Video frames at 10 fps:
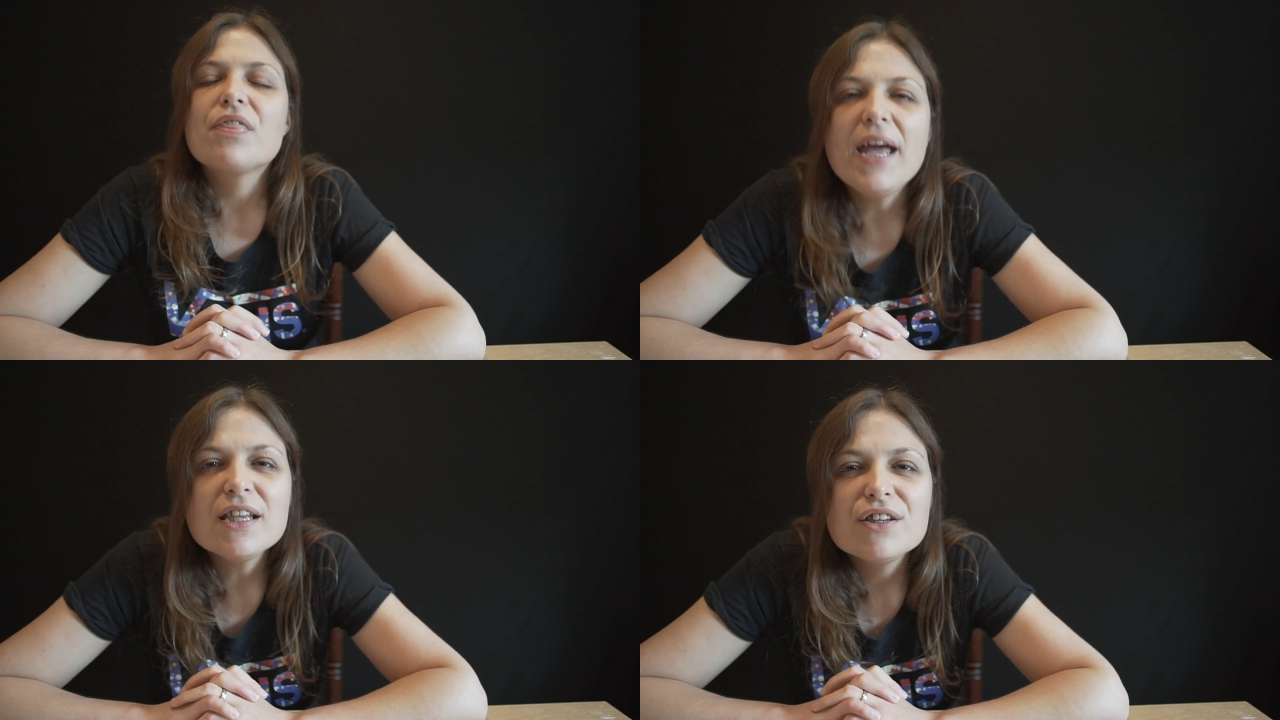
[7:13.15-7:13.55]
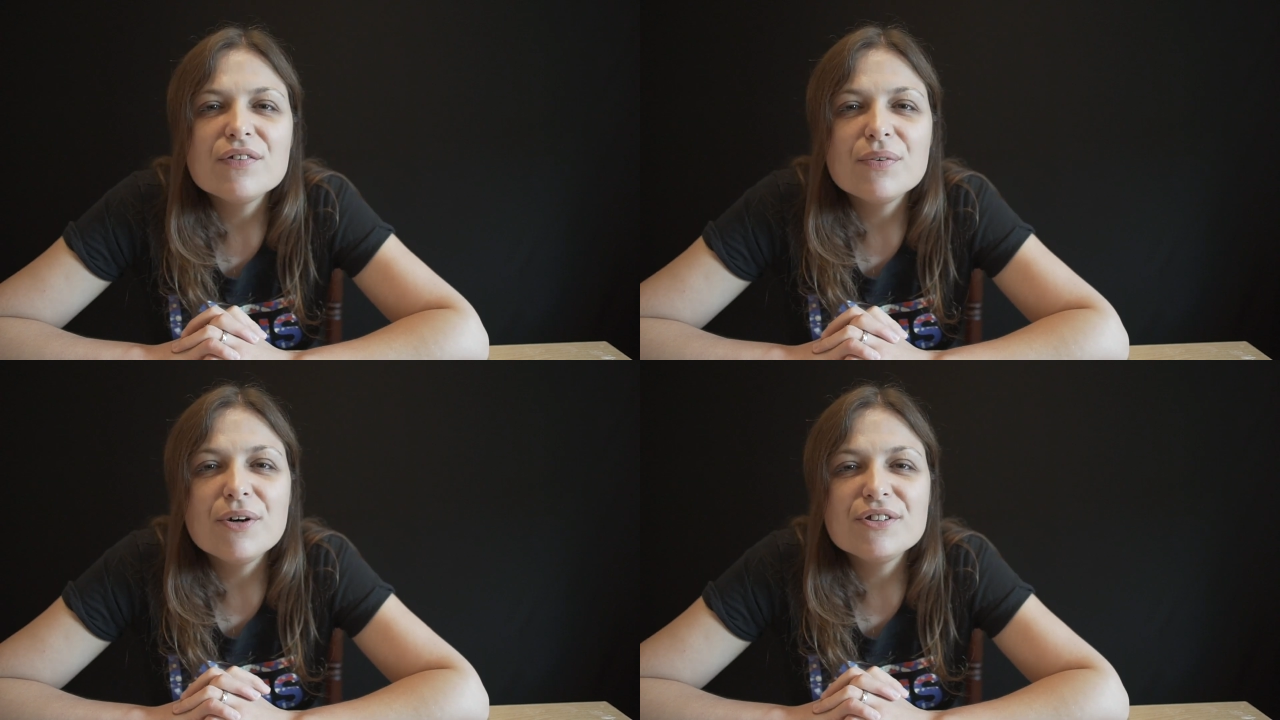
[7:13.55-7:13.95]
Thank
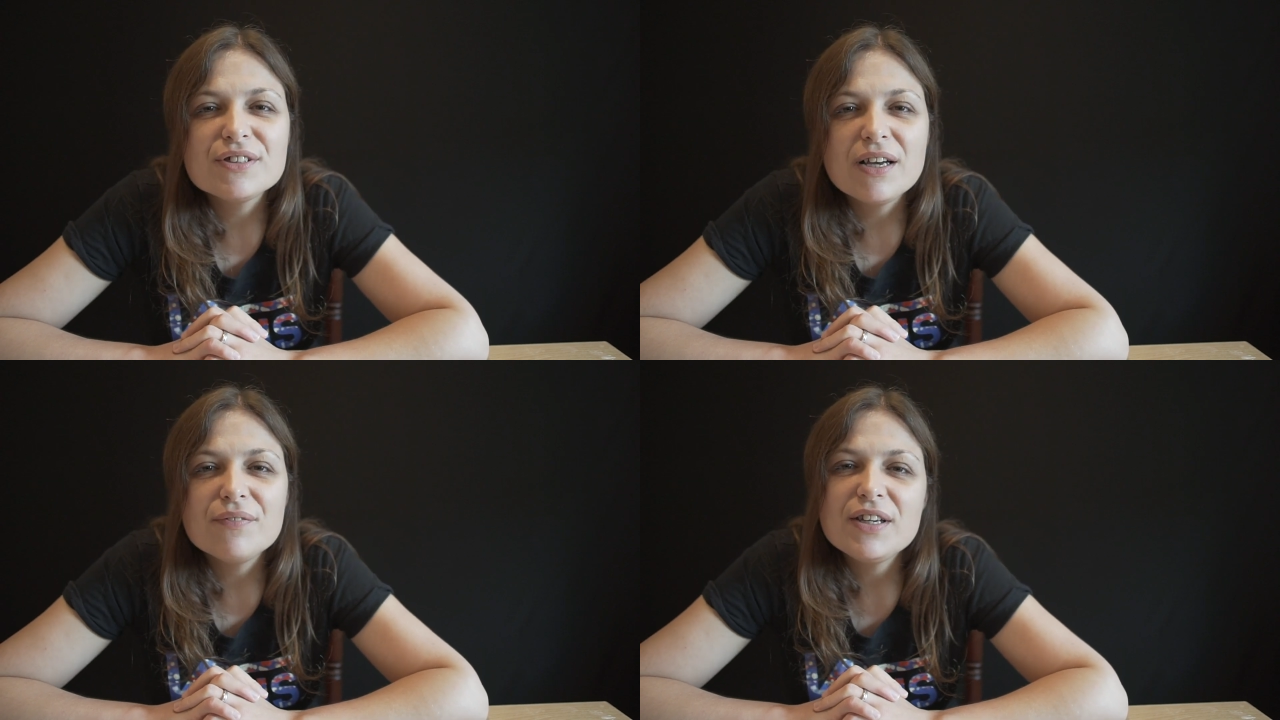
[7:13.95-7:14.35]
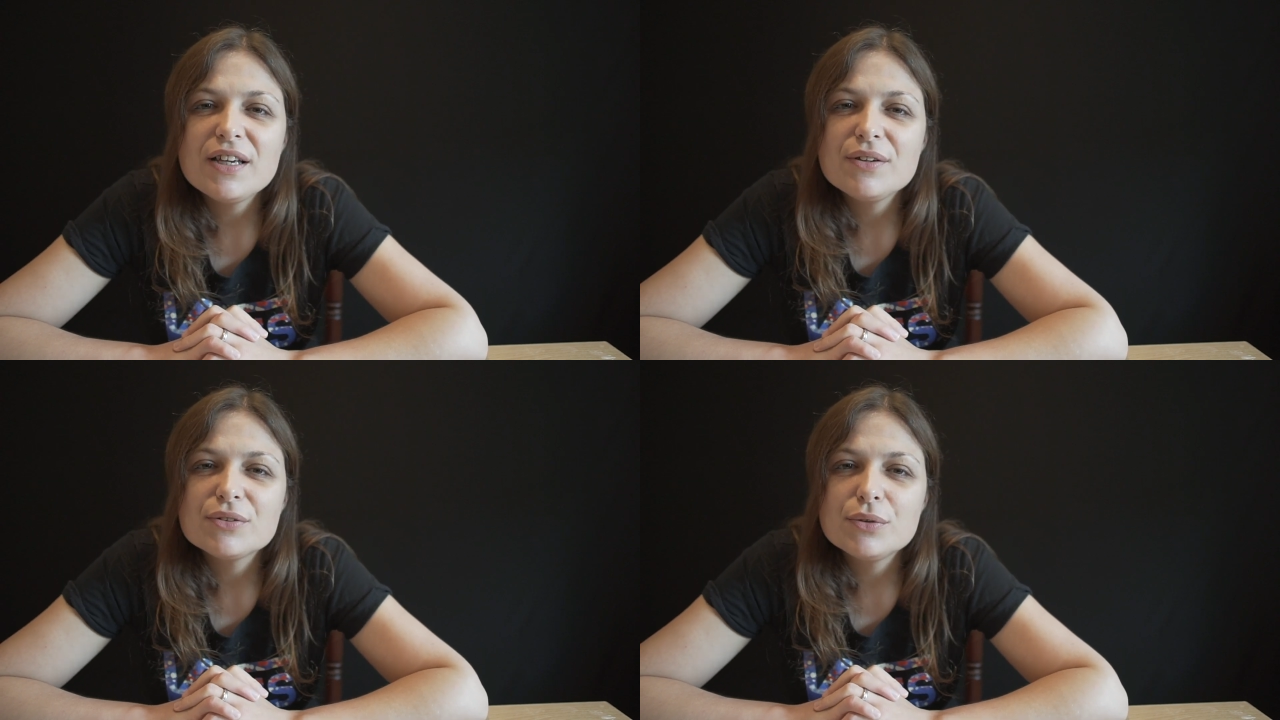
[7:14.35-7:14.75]
you for watching our
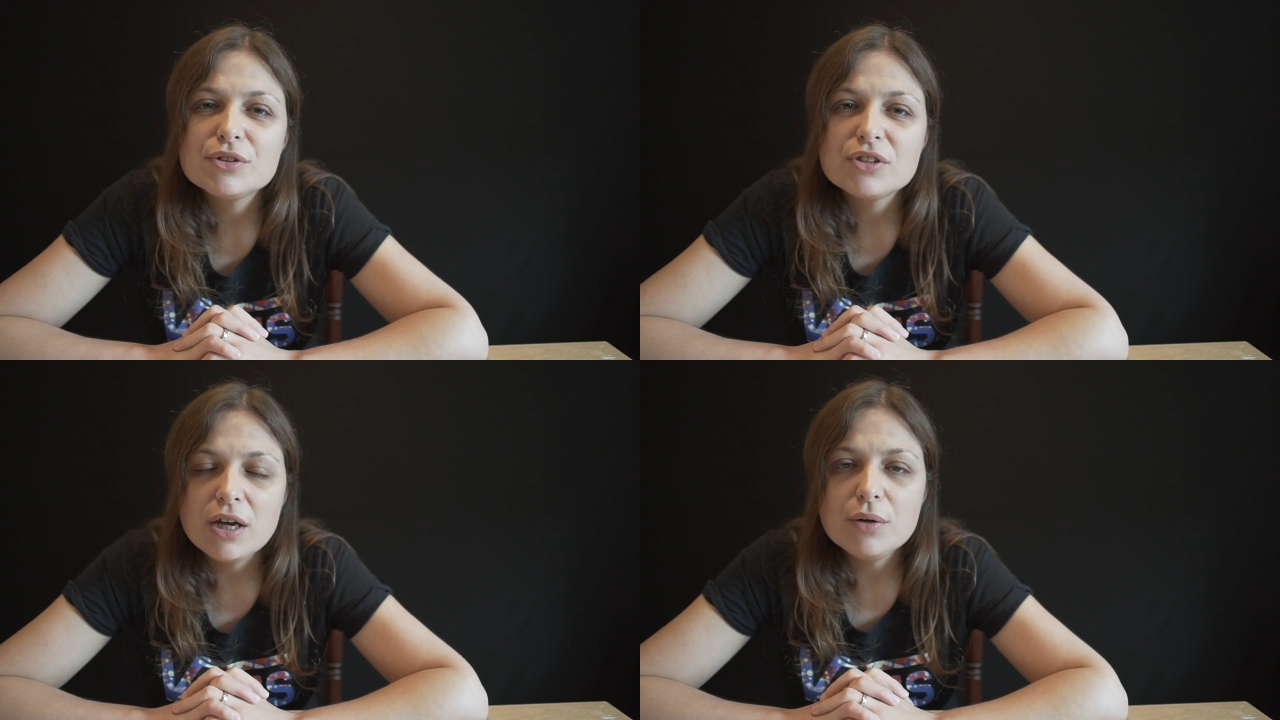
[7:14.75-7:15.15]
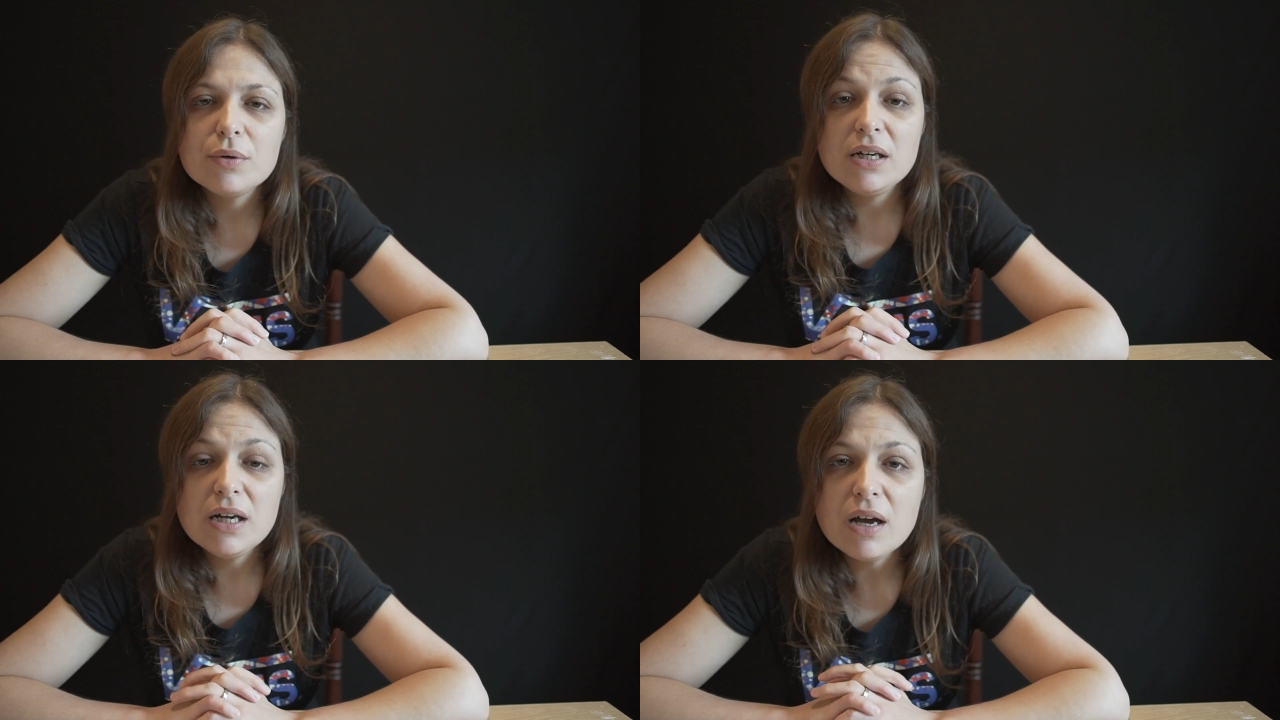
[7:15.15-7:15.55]
videos
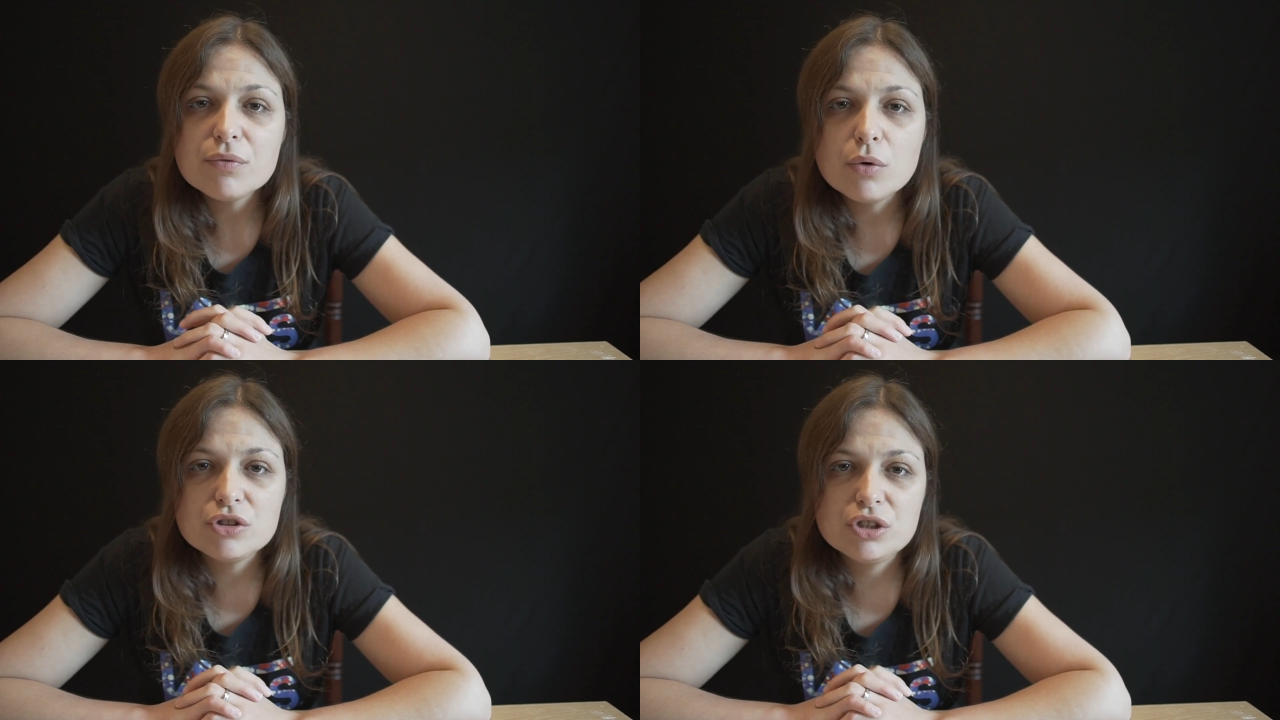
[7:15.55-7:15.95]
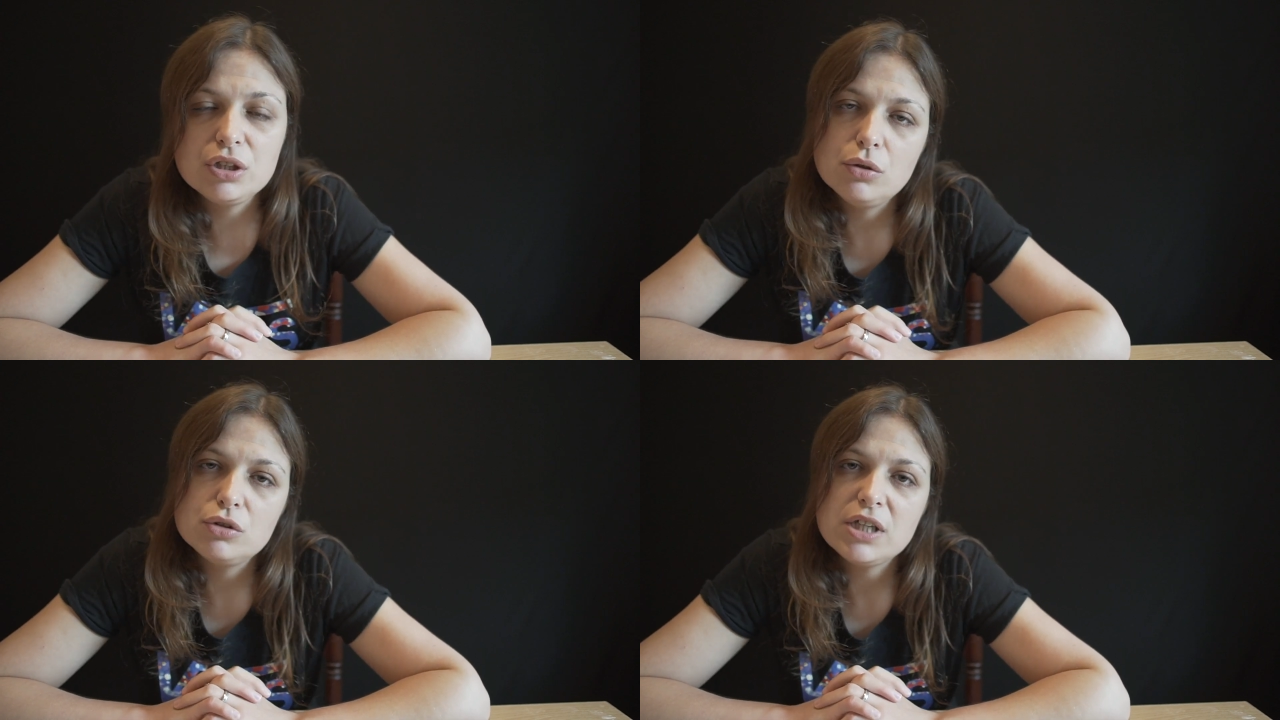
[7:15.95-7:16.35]
also. Love
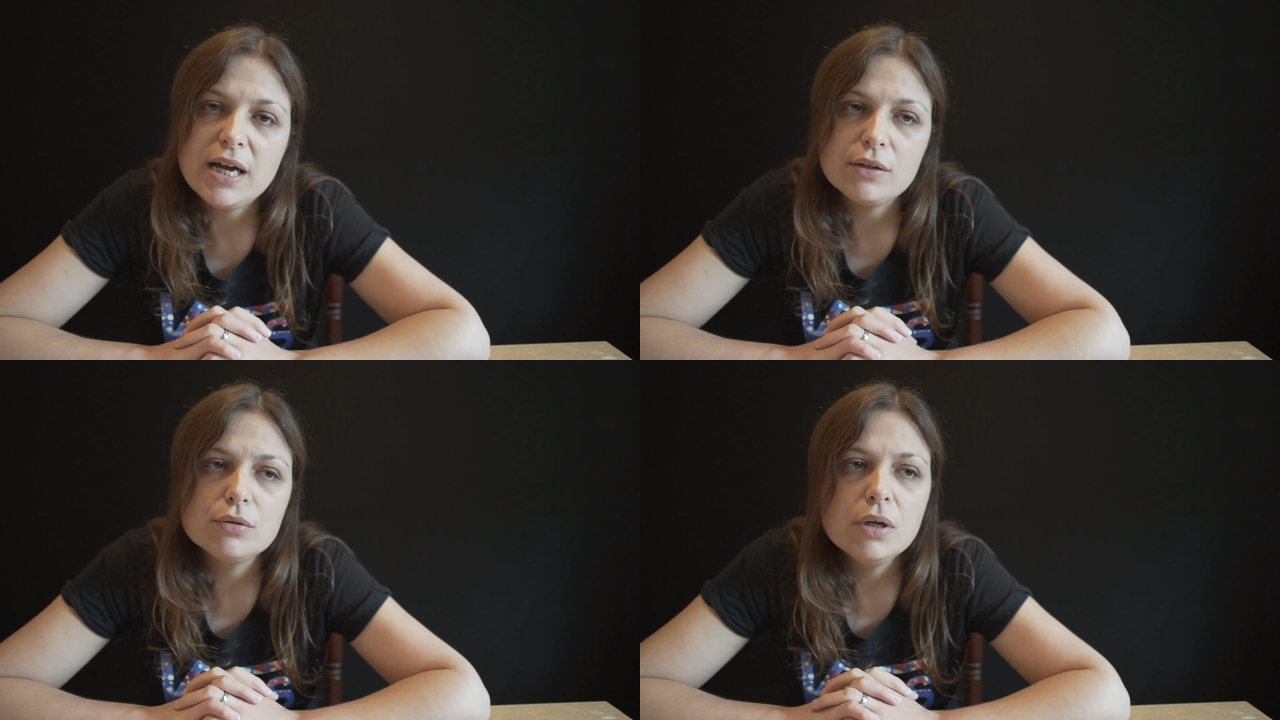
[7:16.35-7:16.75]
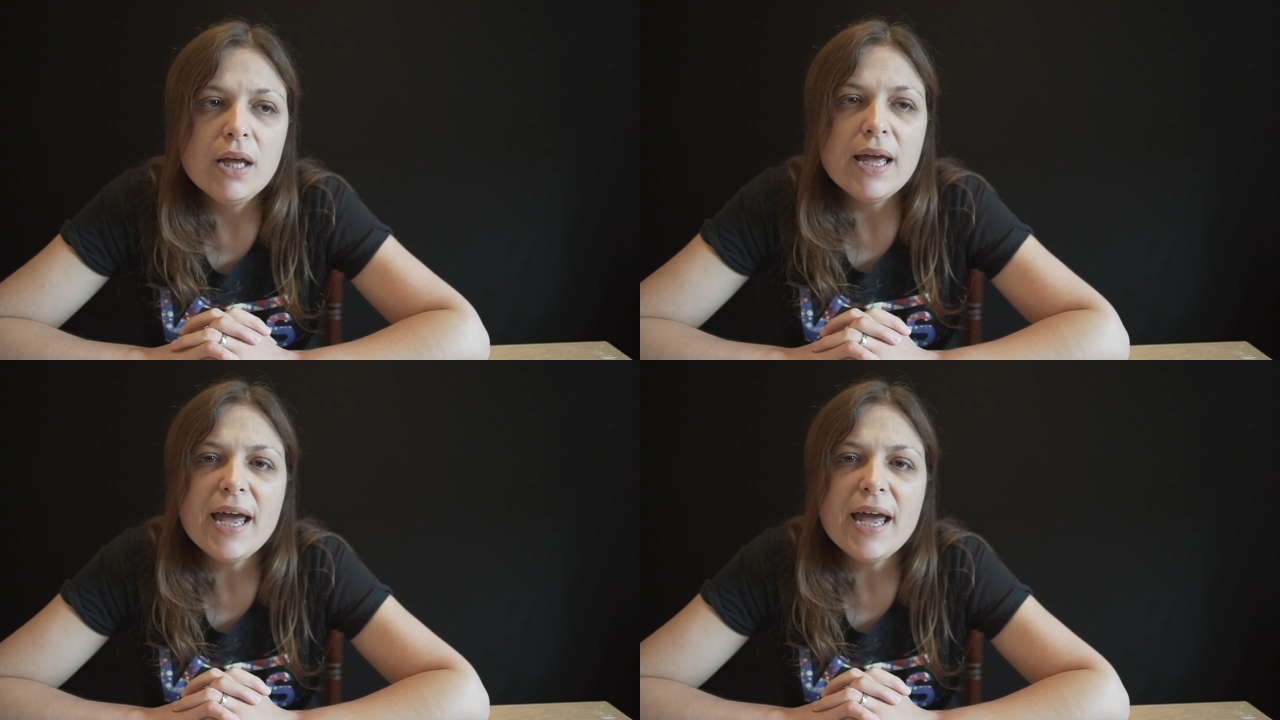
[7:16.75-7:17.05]
watching your channel.